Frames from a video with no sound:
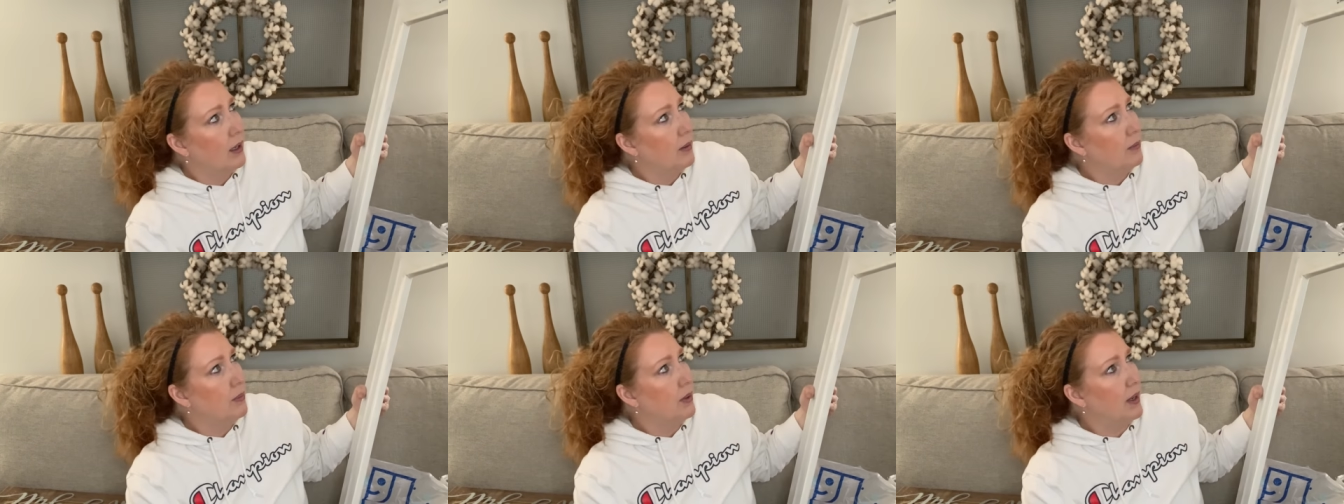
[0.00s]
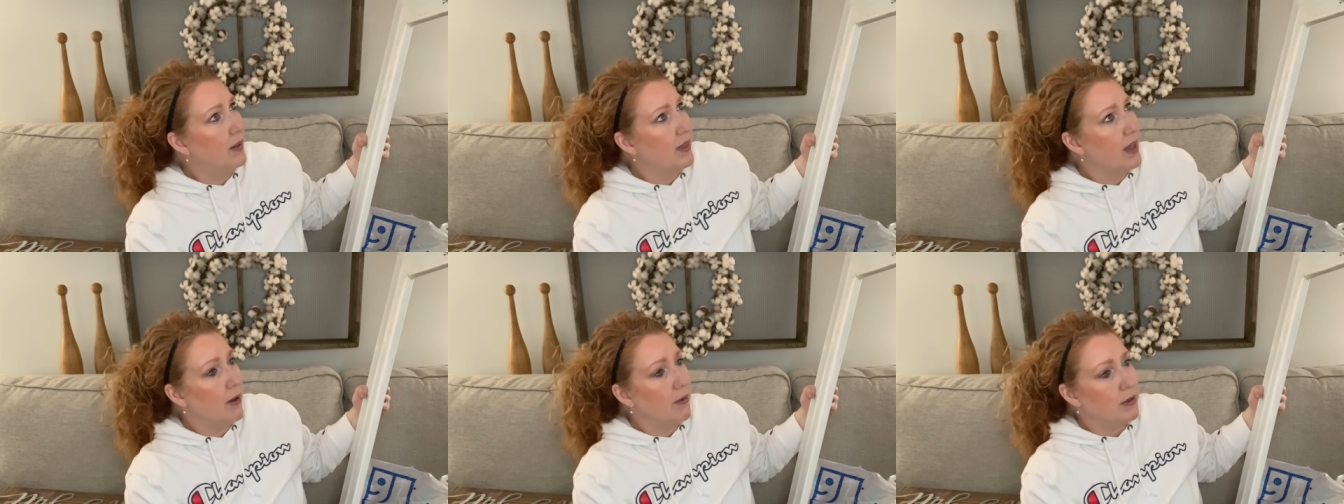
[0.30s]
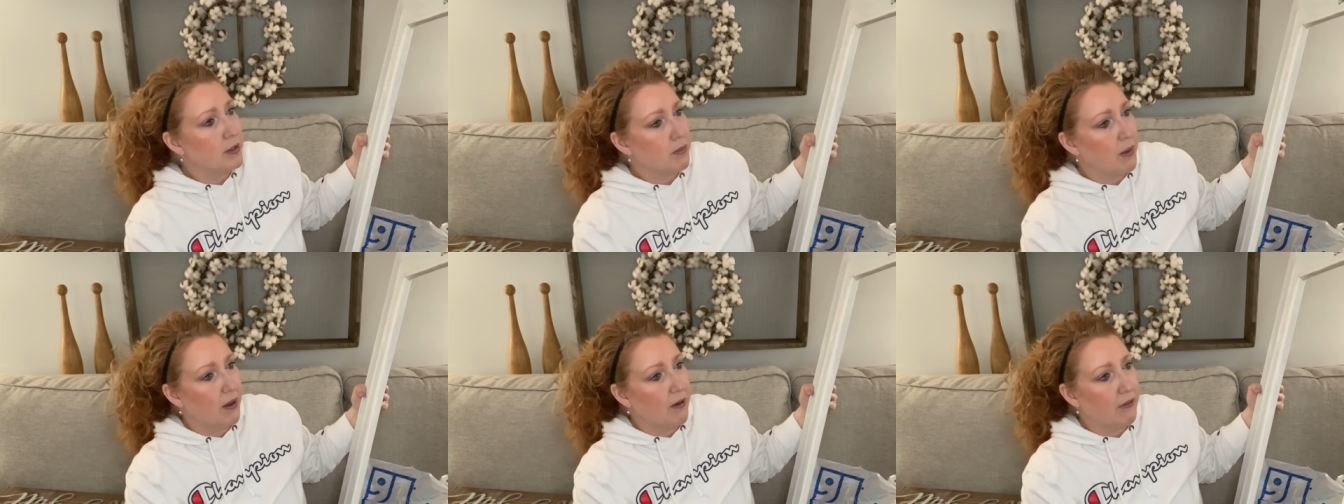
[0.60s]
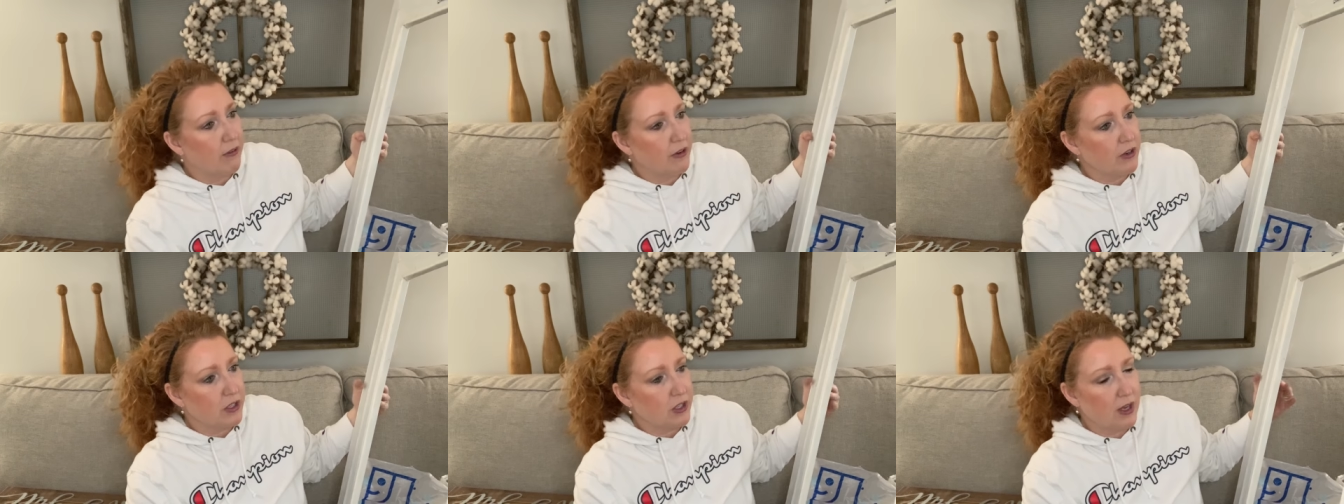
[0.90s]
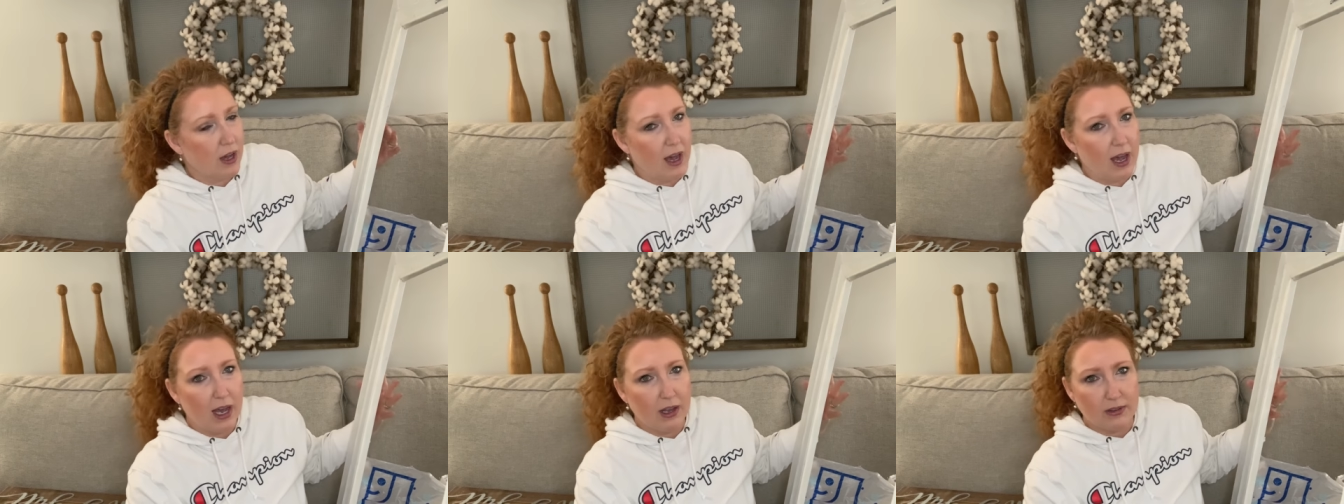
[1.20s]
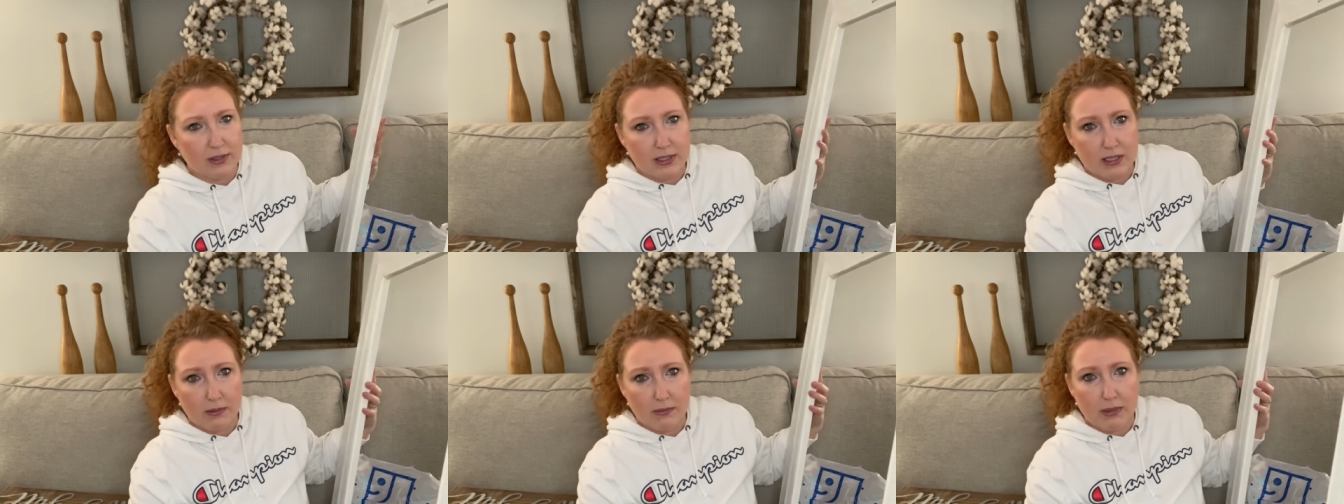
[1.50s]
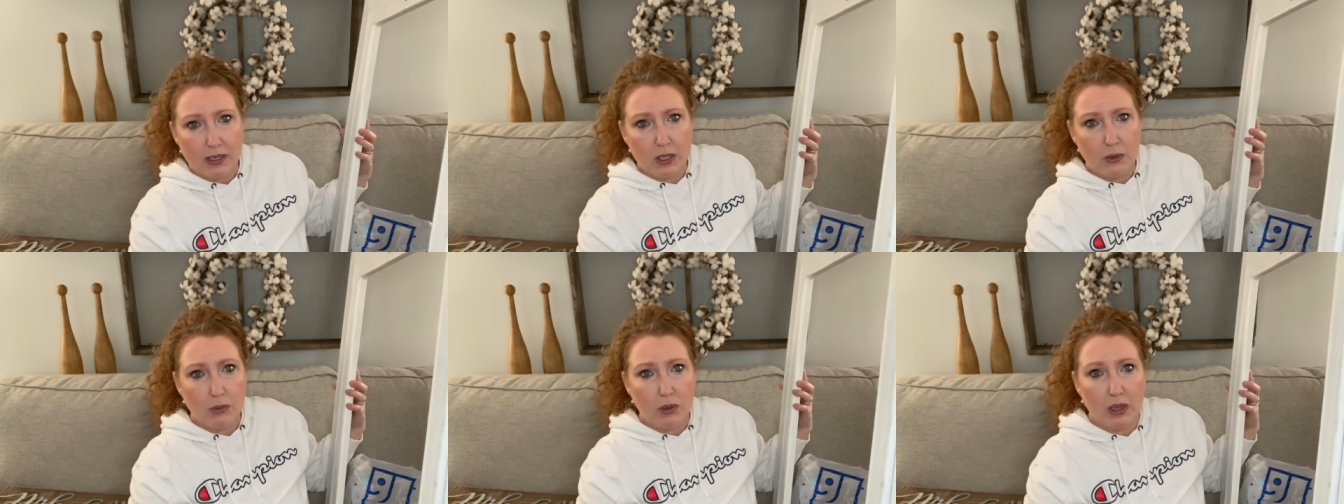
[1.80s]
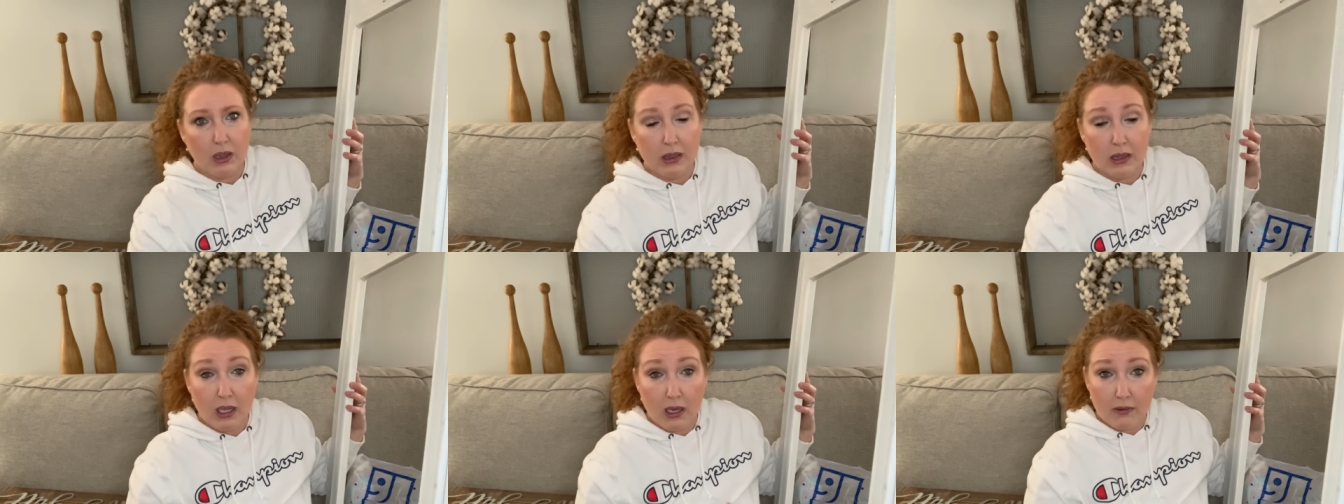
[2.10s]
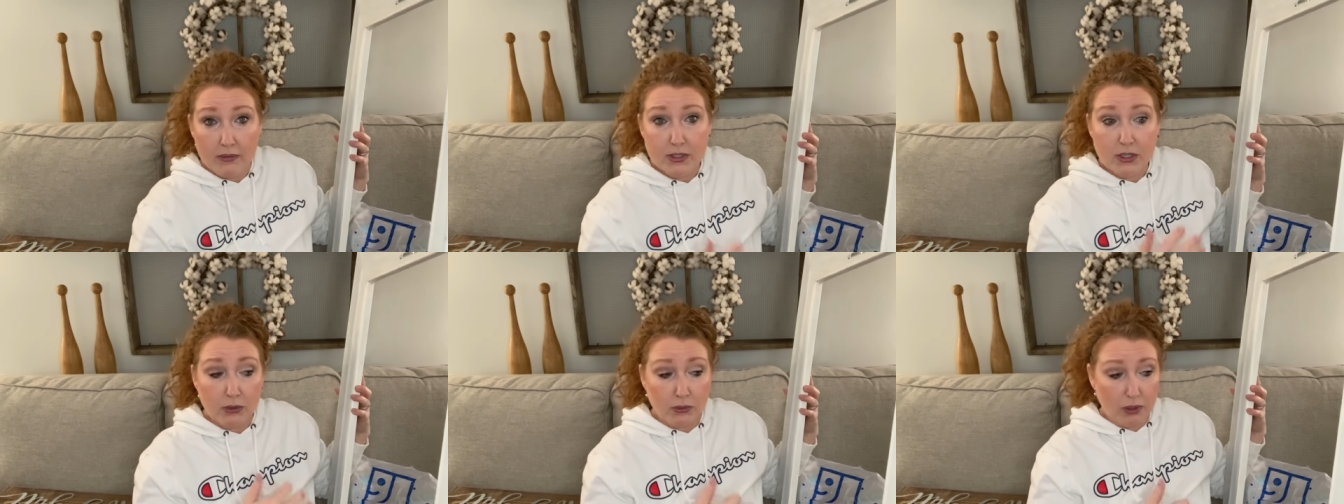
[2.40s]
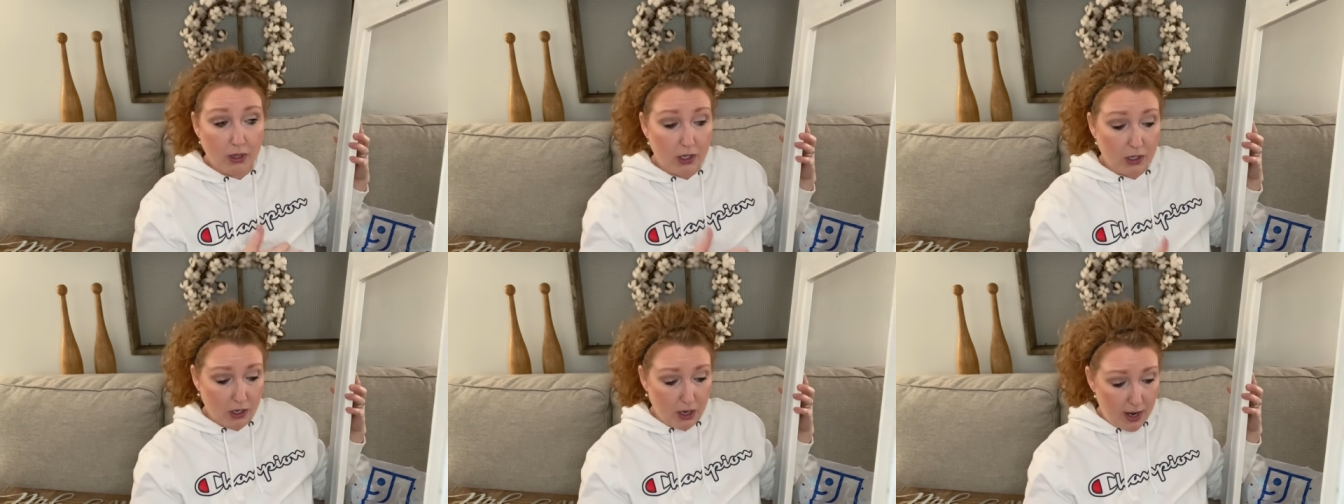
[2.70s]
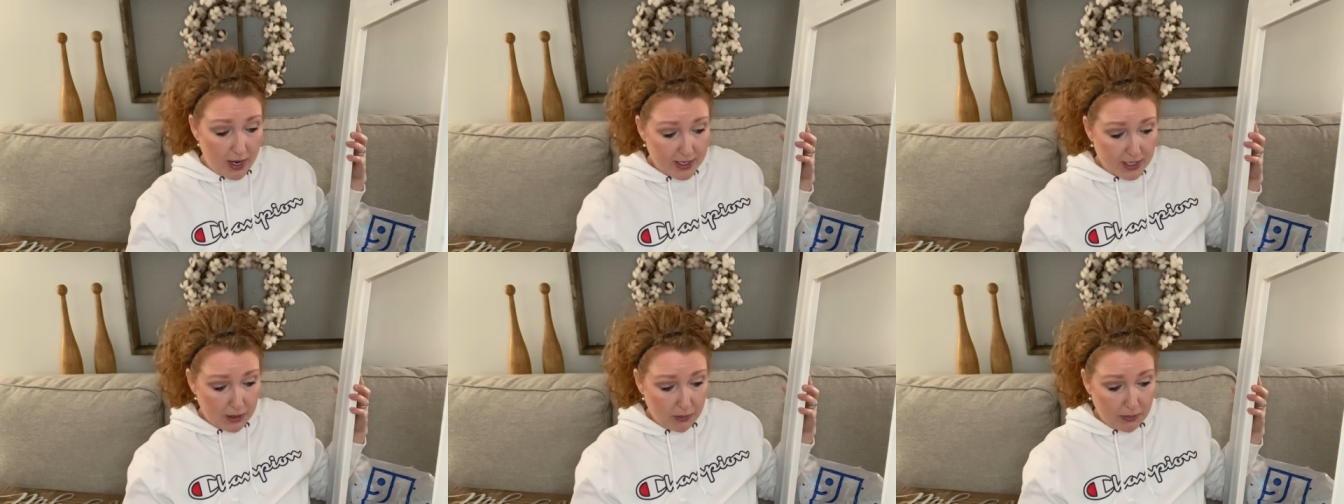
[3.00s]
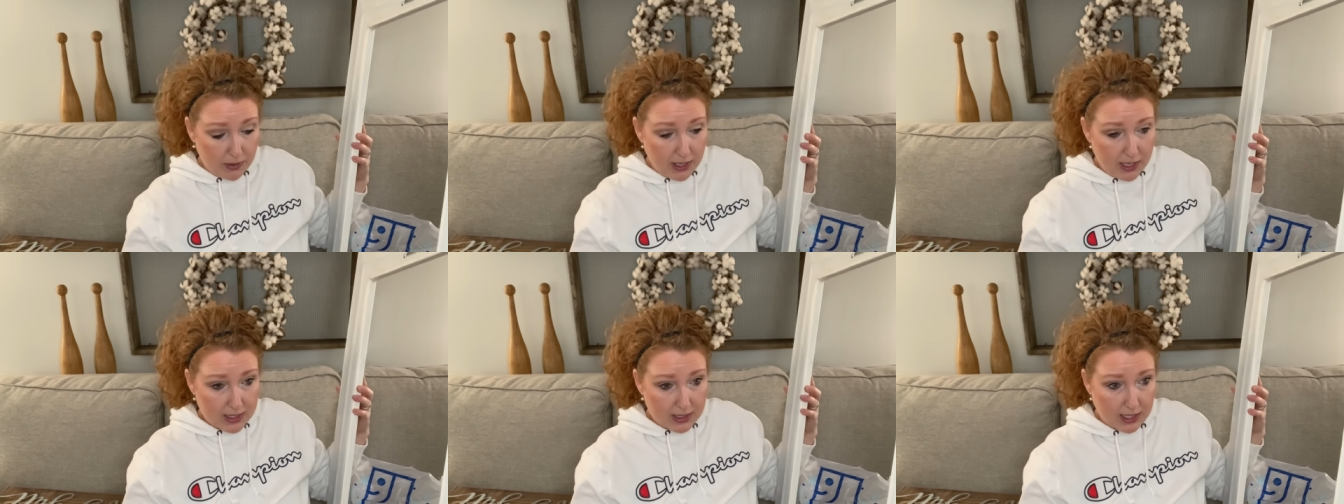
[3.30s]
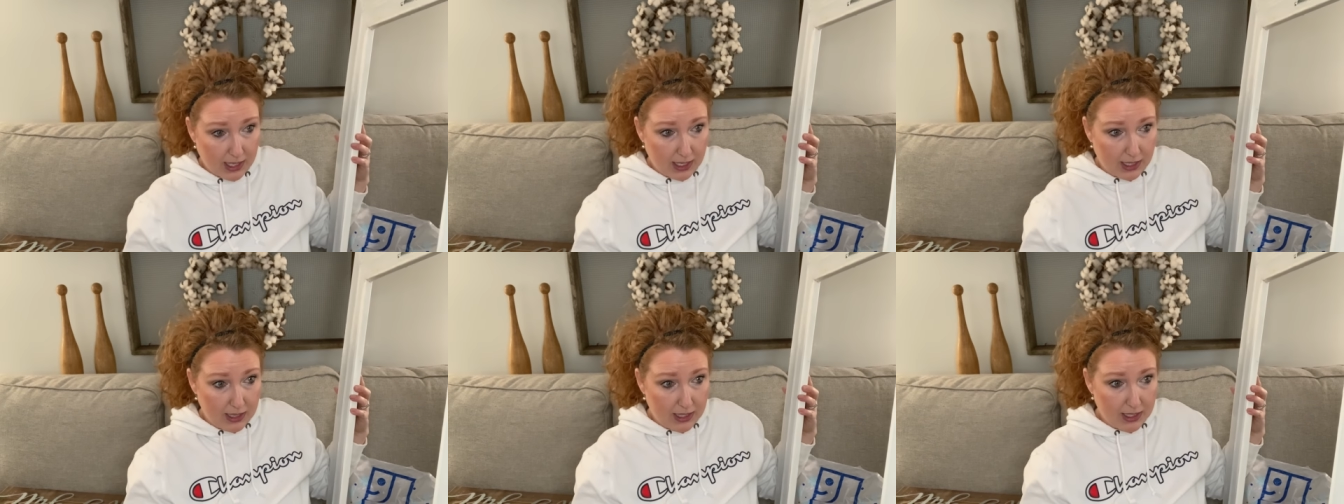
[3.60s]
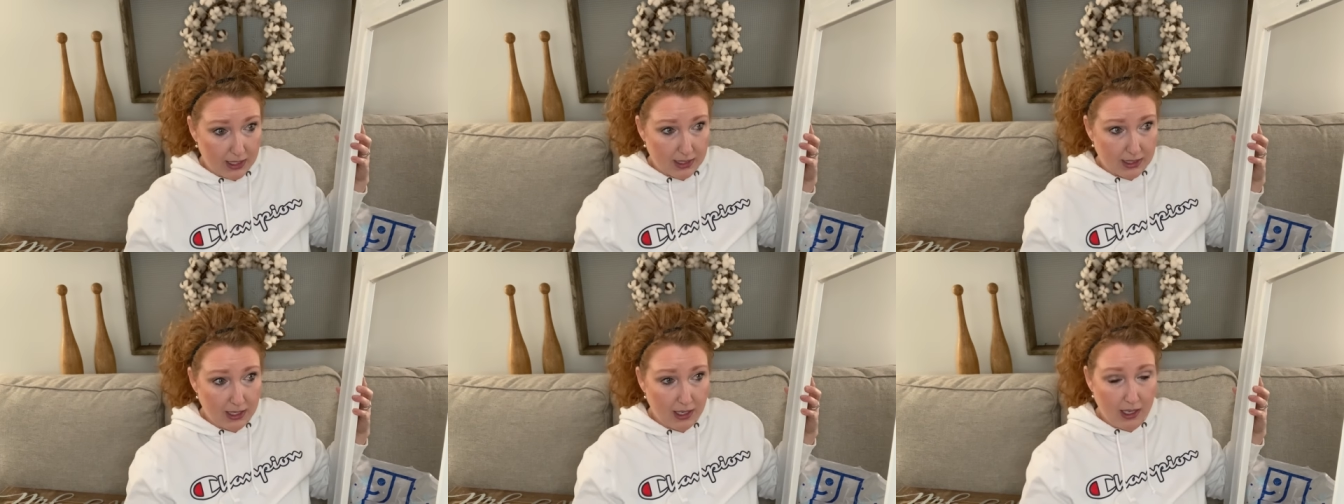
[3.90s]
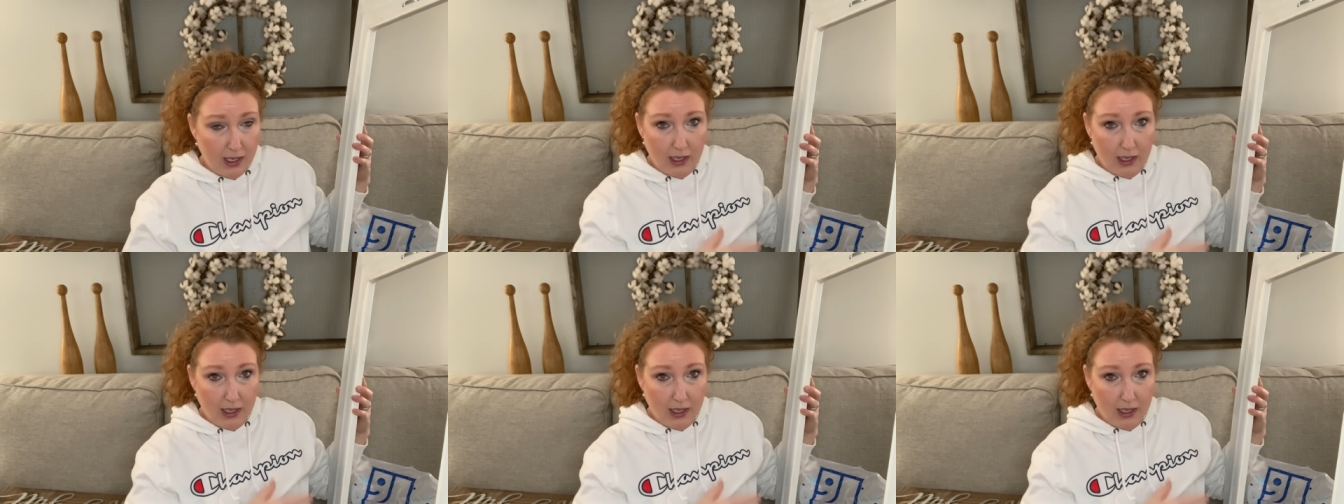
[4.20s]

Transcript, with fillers: But that was my first thought, how somebody would love to run across a piece like this